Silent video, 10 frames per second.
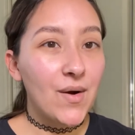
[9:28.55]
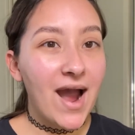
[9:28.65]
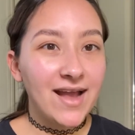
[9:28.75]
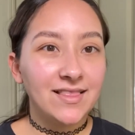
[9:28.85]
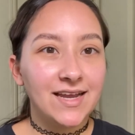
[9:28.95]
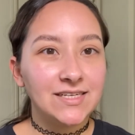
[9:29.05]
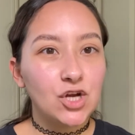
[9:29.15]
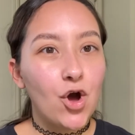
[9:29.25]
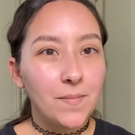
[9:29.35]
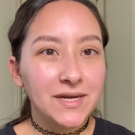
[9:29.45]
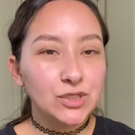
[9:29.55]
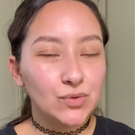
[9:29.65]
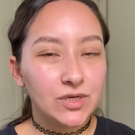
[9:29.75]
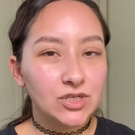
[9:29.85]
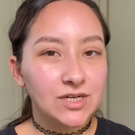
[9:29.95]
highlight on my
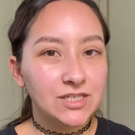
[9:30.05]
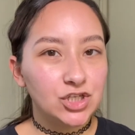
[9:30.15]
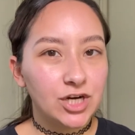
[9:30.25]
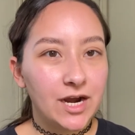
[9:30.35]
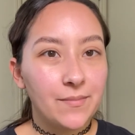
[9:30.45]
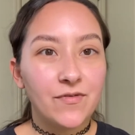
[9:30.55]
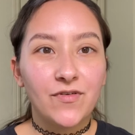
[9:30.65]
stories on Instagram.